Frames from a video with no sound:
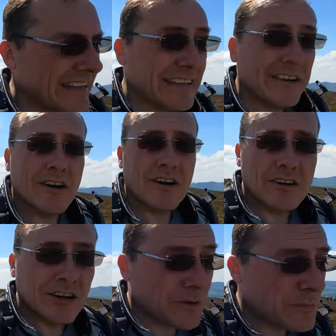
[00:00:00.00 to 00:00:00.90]
There
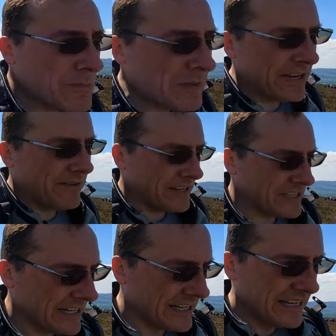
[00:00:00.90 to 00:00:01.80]
are a lot of people here
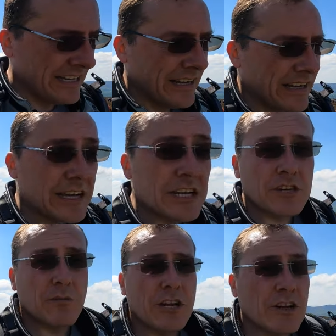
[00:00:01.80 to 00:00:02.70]
actually.
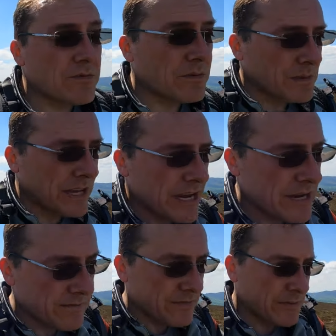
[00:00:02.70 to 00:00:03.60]
Initially when you look from
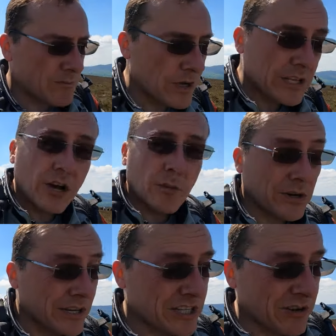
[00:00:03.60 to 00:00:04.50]
the from where the car
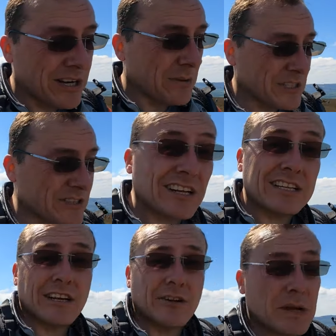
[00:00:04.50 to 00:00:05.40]
park is going up, it doesn't look like
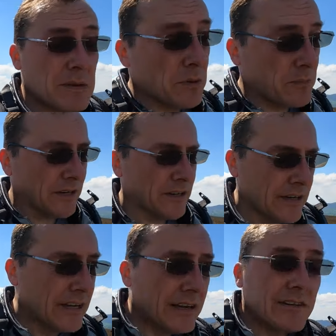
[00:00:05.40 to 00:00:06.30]
there's a lot of people, but
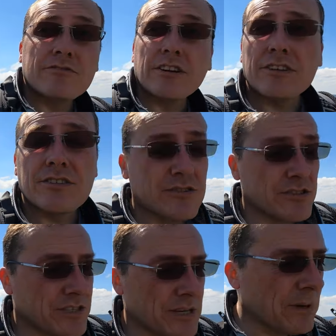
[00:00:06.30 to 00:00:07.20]
literally as soon as
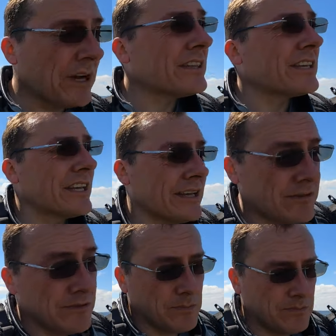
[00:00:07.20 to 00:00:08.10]
you sit behind the,
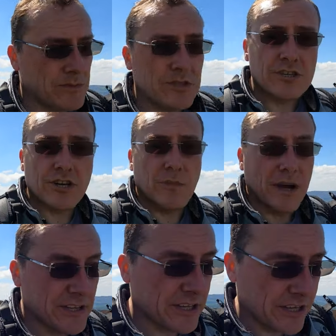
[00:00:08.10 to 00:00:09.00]
as soon as you go
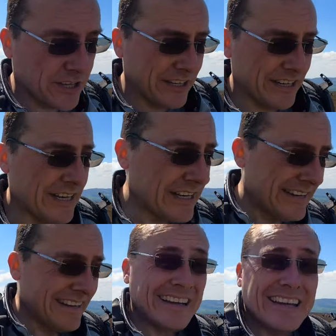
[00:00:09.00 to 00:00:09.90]
behind the kerb,
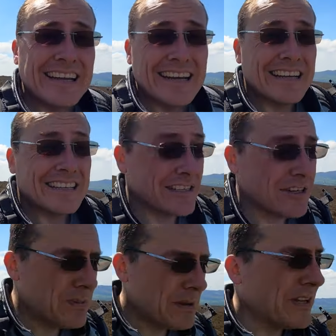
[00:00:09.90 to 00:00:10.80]
uh, there's a
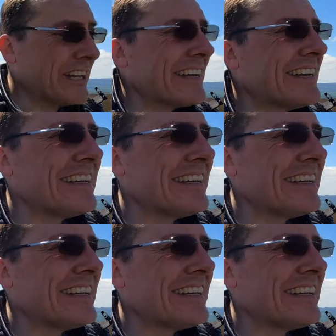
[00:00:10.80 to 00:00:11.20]
lot of people here.